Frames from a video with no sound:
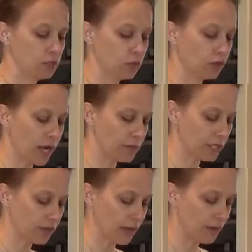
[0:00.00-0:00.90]
So we'll grab it
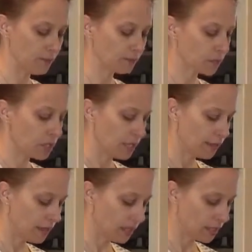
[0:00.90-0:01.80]
like that,
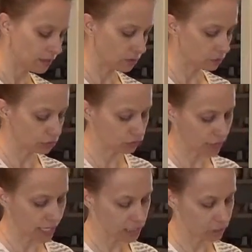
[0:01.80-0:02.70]
and then we'll
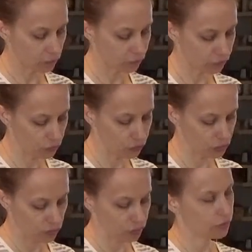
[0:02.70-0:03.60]
grasp the
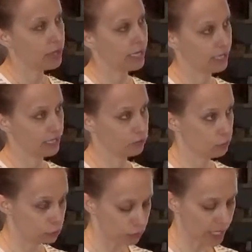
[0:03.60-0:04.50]
fruit with our hand.
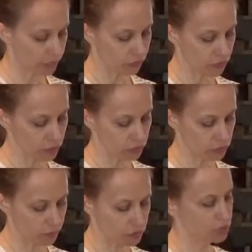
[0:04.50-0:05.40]
We'll pull back the
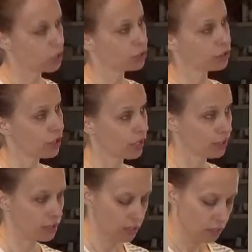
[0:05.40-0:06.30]
fingers almost in a
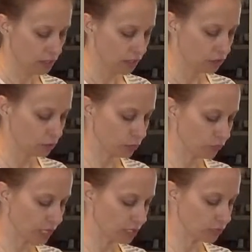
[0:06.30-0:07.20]
claw to
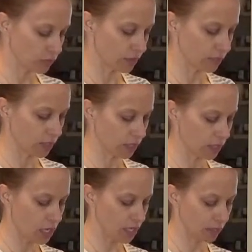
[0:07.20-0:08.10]
prevent us from
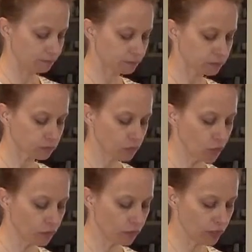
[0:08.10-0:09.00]
cutting
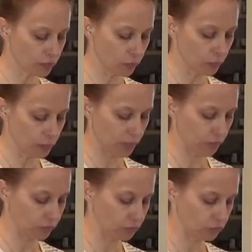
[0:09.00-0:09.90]
our fingers while we're
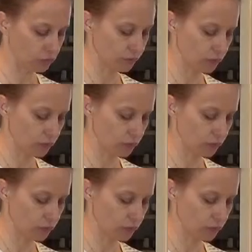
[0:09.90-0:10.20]
preparing the food.